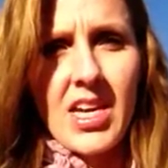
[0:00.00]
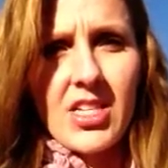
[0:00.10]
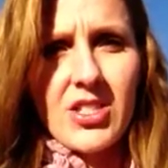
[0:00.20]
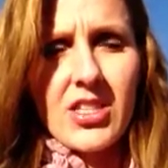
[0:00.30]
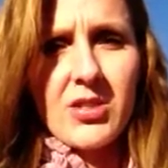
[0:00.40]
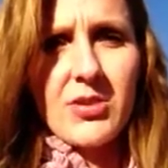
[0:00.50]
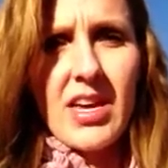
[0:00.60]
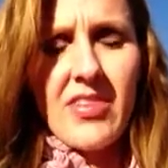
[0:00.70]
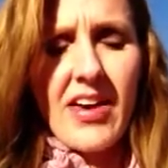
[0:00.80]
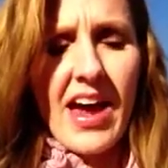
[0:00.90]
she also
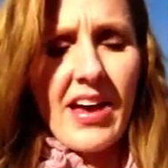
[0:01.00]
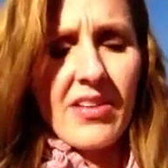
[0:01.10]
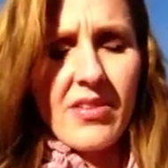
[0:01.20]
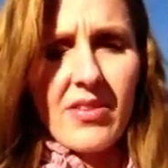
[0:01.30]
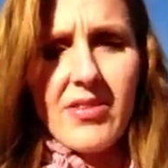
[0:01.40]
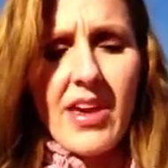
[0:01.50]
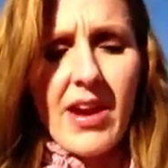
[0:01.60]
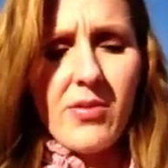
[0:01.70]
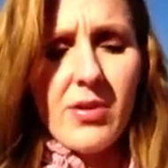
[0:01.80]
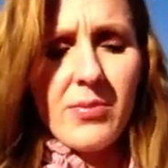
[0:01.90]
said that
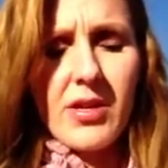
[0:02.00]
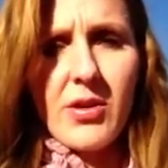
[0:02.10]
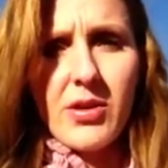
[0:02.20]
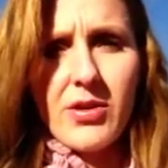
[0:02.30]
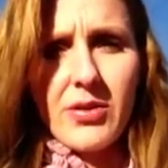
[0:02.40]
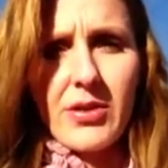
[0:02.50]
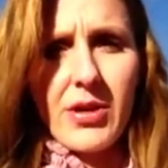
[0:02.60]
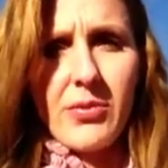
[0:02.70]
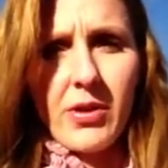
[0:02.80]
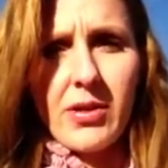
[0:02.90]
they were pretty
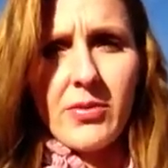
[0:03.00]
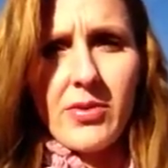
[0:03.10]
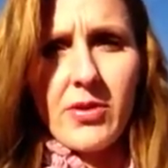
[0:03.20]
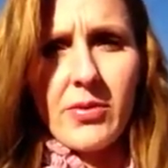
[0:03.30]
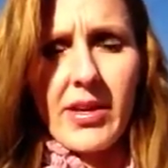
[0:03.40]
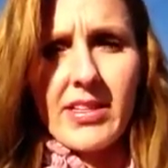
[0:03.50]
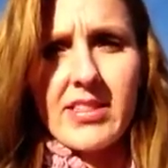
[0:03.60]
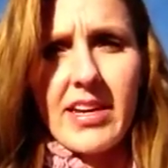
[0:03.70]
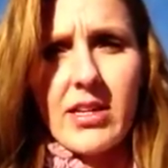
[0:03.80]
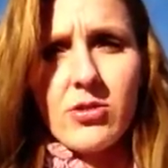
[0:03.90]
good working with her with like
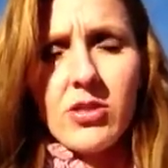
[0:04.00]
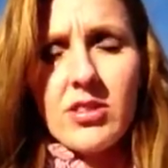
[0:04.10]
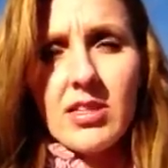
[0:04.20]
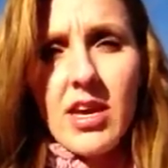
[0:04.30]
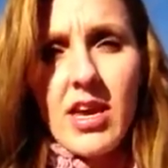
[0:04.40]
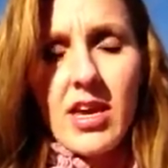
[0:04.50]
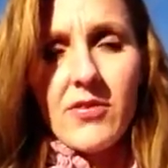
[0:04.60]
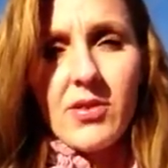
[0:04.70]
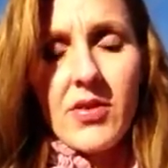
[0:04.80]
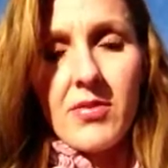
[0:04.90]
schedules.
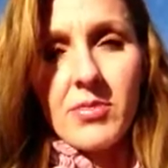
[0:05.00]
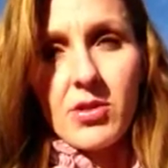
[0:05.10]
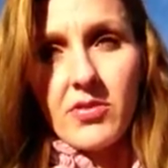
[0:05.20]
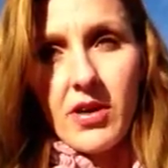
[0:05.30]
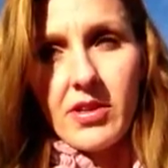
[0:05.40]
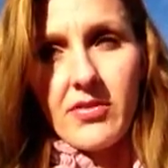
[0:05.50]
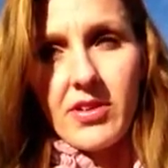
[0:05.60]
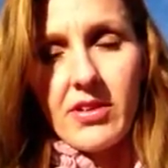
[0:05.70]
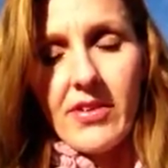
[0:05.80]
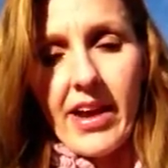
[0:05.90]
If you let them know far enough in
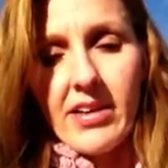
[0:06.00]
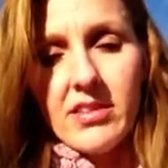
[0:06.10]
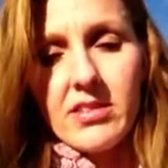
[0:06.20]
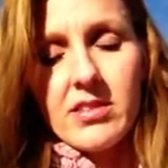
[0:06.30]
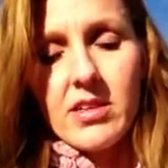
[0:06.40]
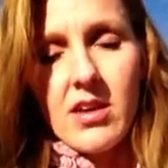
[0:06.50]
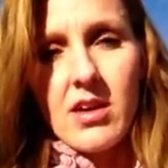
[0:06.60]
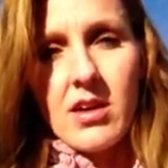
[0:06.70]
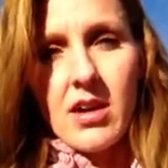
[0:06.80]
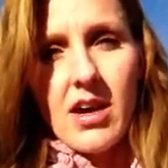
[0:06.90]
advance,
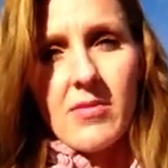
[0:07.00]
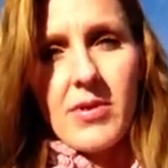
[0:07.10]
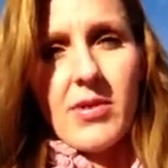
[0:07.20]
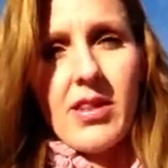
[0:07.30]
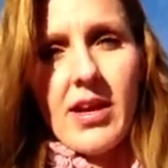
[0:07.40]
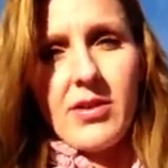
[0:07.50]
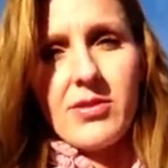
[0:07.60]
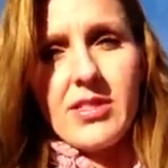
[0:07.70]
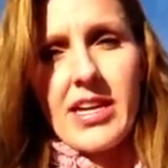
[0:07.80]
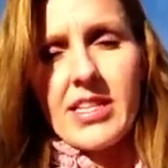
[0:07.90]
they would allow you
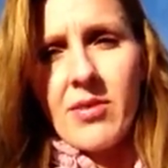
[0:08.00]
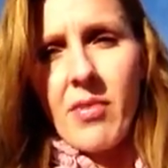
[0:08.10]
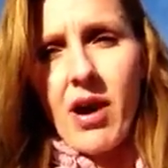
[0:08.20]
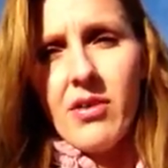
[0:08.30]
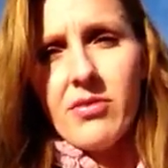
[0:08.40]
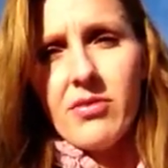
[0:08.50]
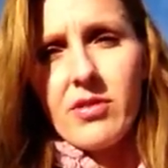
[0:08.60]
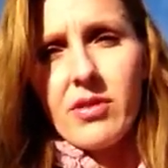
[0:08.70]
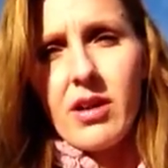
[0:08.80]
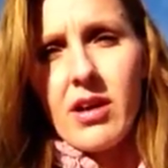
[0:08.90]
to take time off.
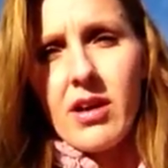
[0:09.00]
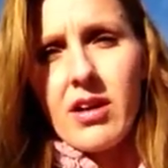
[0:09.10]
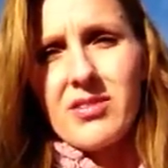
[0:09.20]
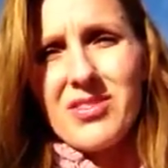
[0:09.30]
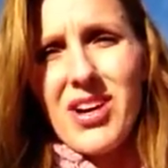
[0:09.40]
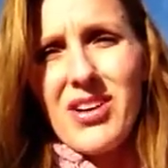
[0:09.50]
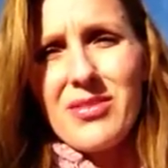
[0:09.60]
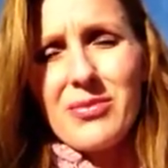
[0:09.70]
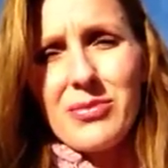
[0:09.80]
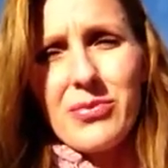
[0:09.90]
Not
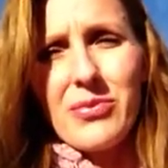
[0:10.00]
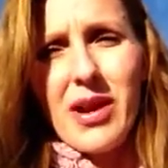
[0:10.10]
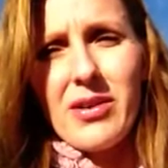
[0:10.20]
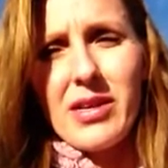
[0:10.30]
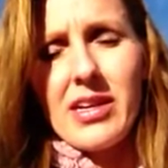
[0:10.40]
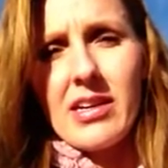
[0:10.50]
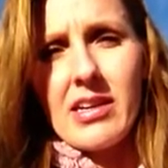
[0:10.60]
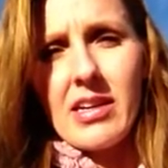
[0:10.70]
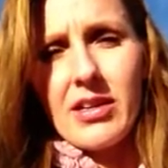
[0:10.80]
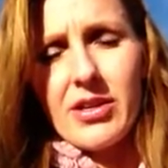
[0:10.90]
very
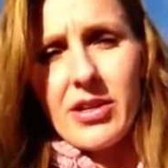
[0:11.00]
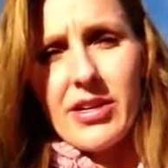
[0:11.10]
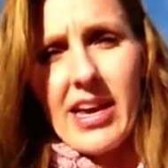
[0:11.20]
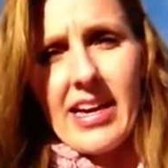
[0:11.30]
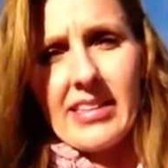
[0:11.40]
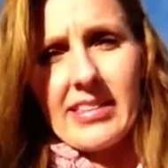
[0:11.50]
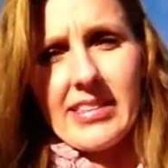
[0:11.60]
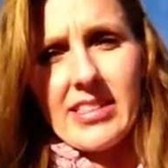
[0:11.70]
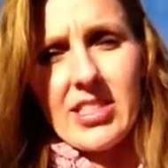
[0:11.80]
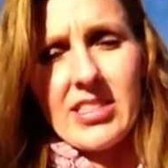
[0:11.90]
good at
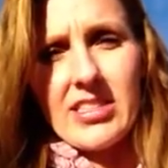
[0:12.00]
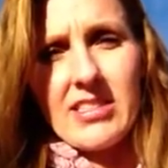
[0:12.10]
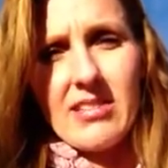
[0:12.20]
just